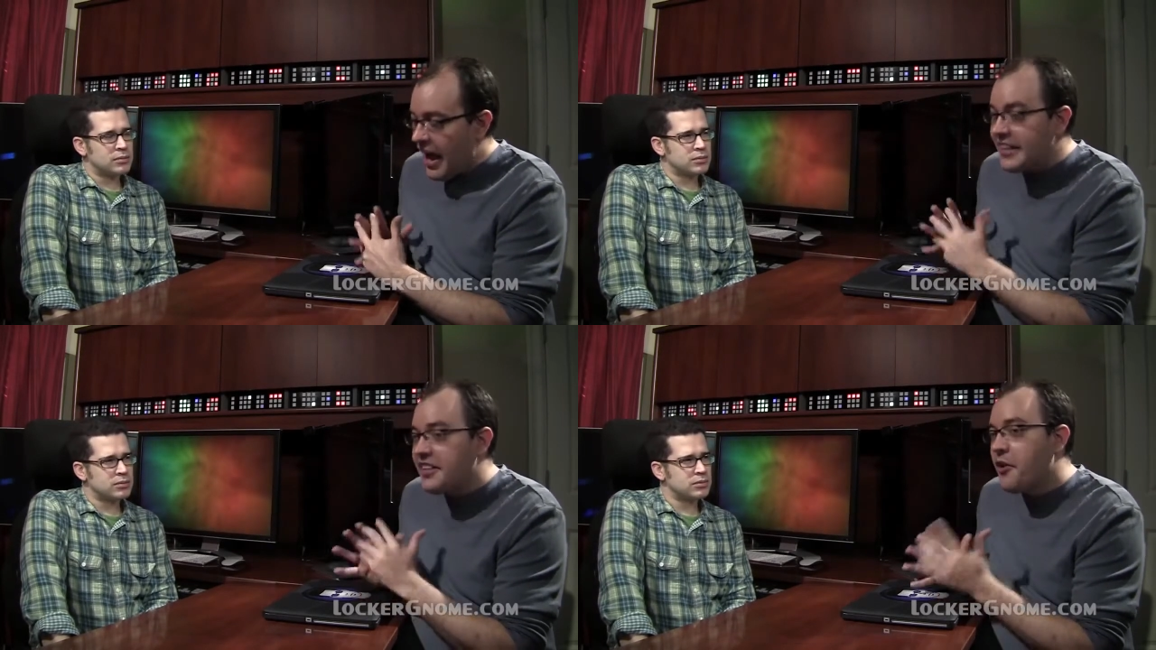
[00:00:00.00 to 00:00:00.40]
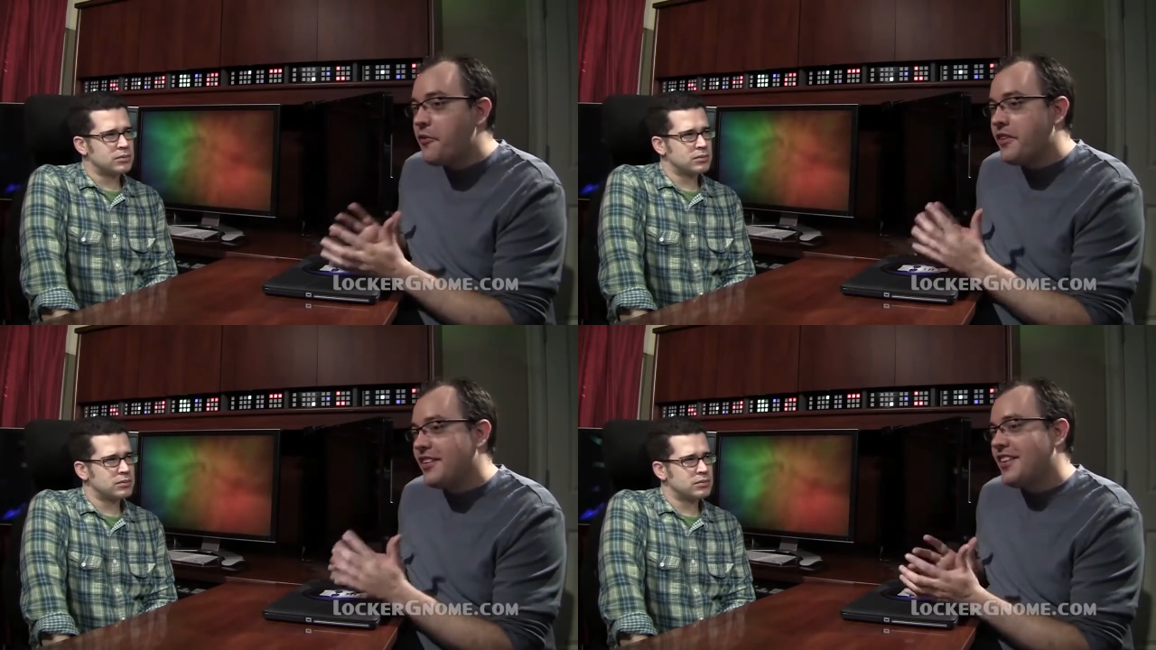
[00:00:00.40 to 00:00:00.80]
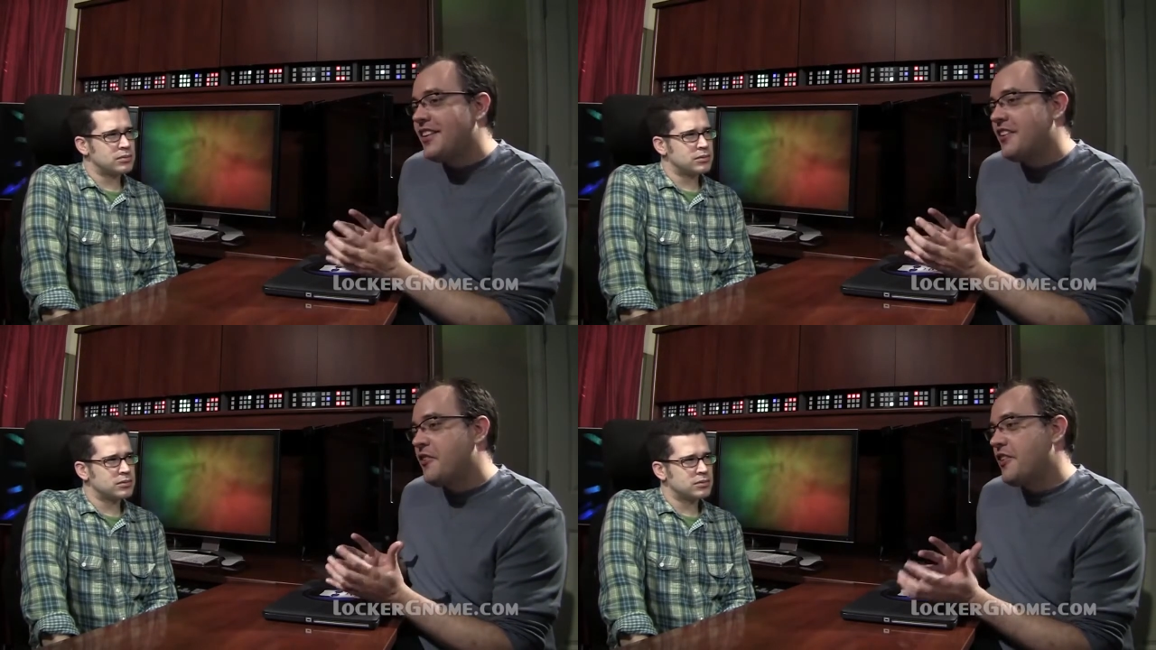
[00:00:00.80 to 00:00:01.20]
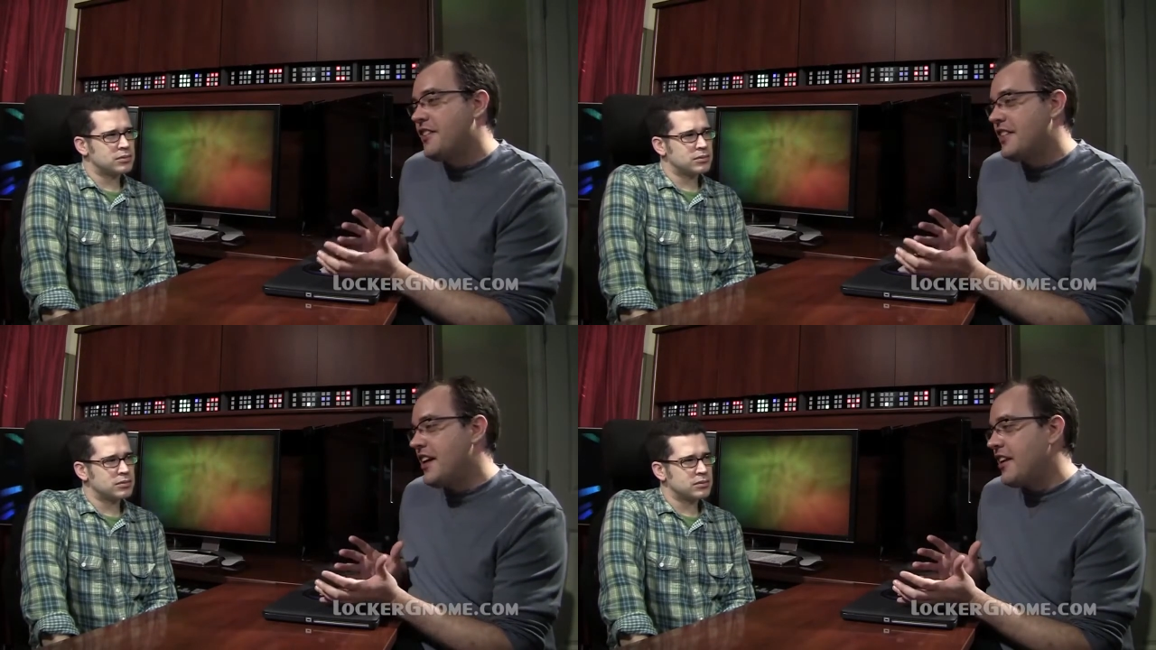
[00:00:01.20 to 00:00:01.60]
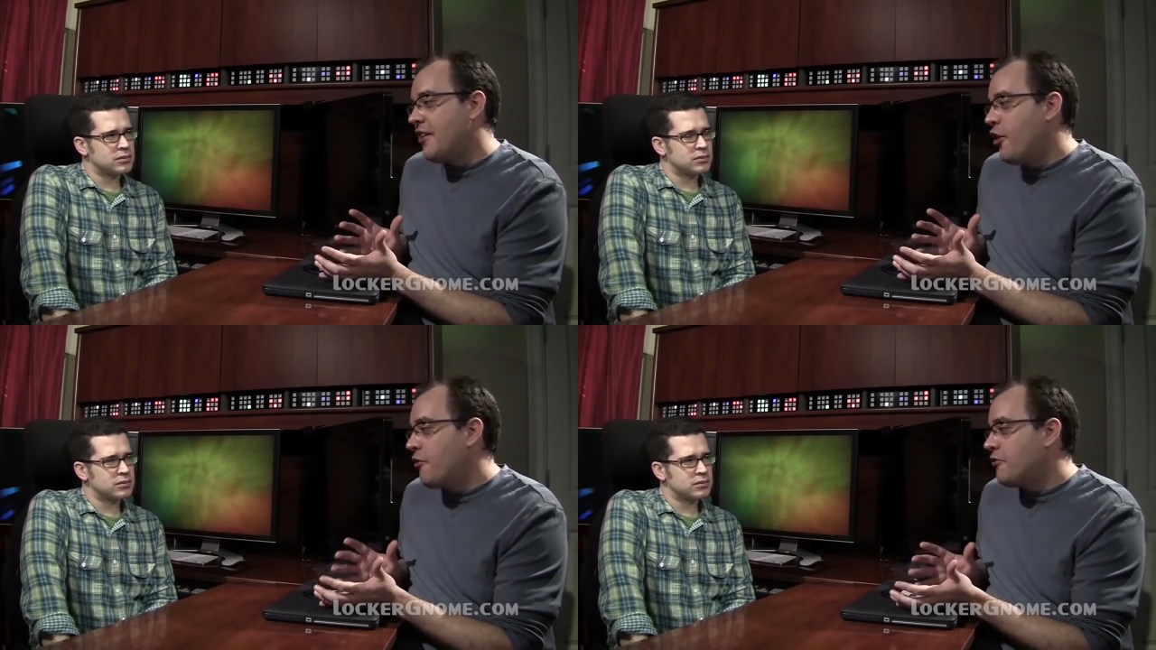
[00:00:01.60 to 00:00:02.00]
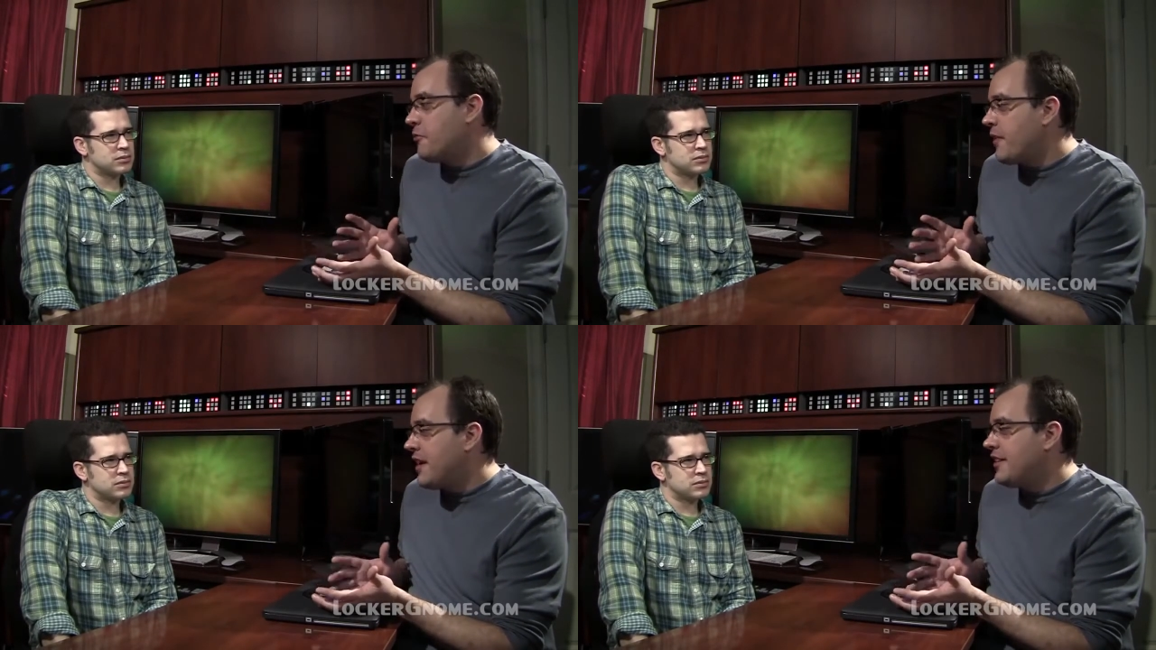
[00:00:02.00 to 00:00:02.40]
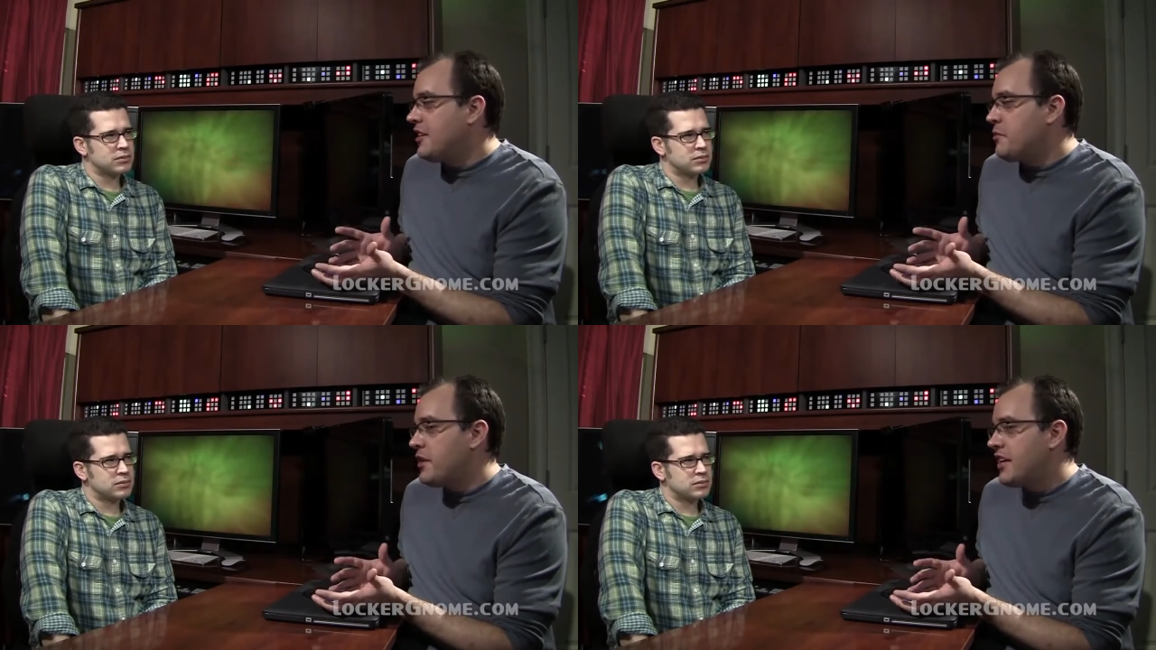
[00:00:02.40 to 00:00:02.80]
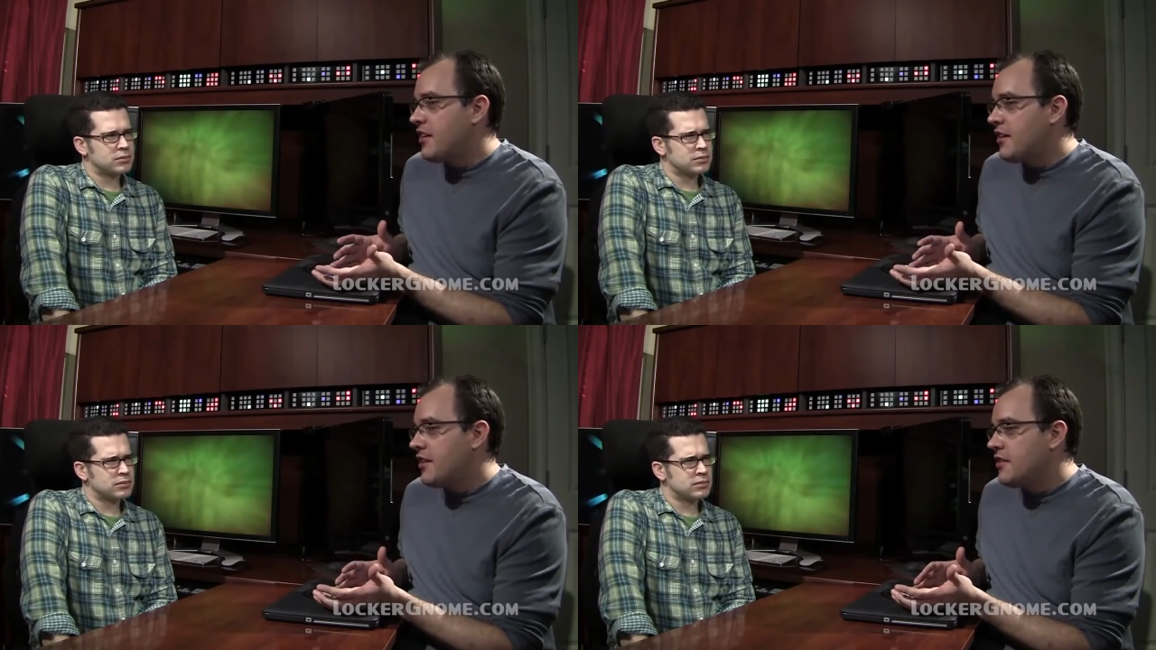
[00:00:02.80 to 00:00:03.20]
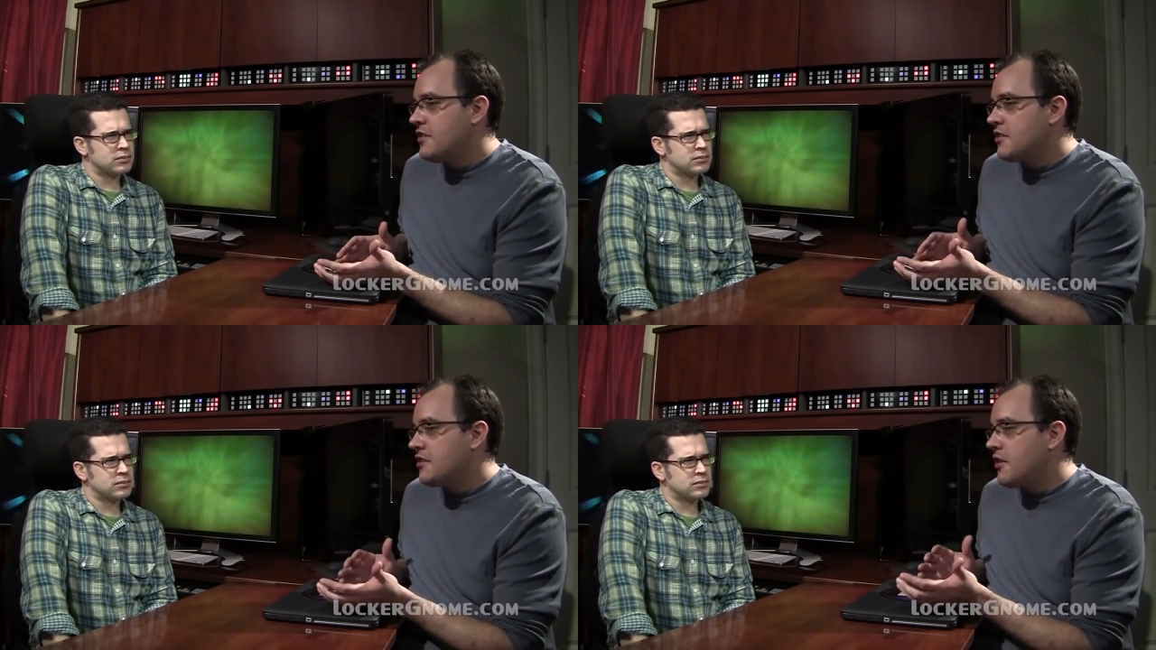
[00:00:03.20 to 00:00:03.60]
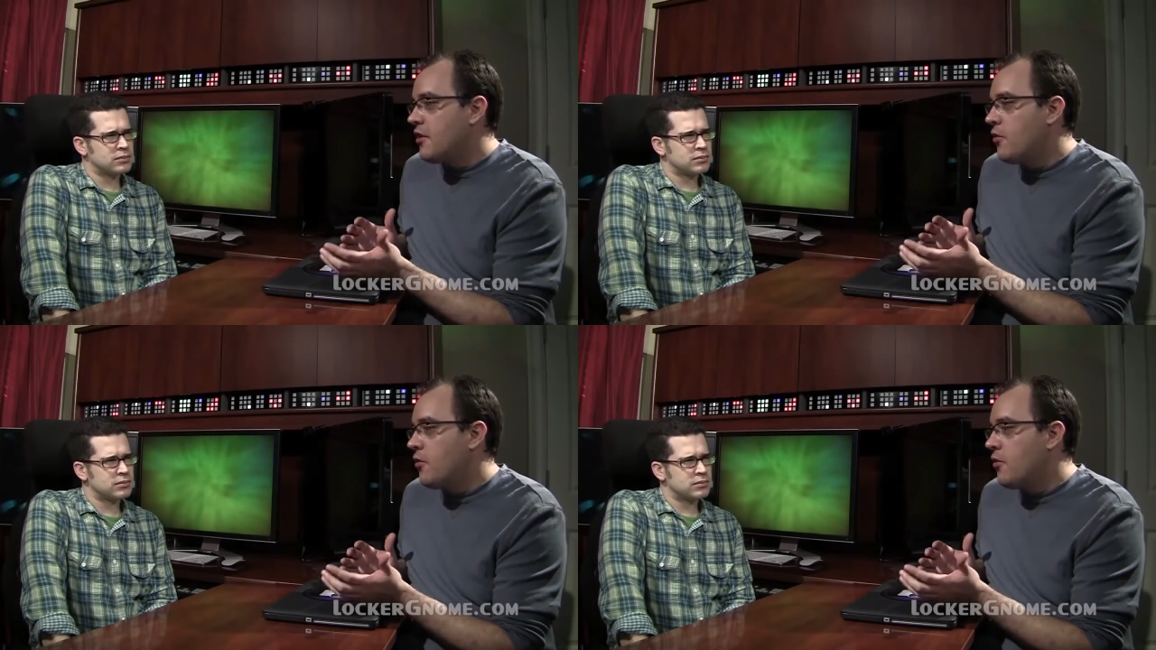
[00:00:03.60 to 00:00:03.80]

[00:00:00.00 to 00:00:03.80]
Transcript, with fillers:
Speaker 1: I don't think that they're going to take over, mainly because